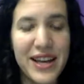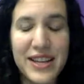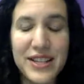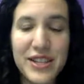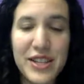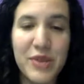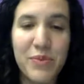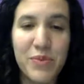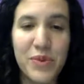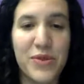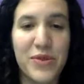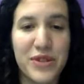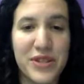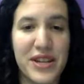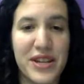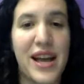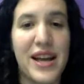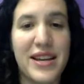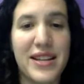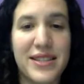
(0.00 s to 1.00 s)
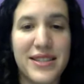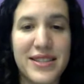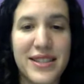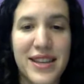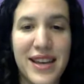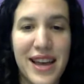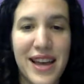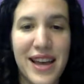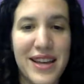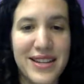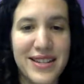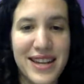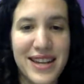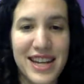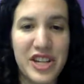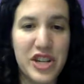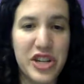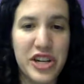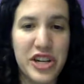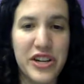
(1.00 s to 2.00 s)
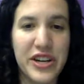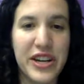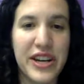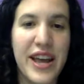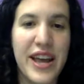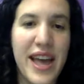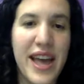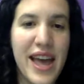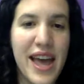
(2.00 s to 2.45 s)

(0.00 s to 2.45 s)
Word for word: is computer science and engineering.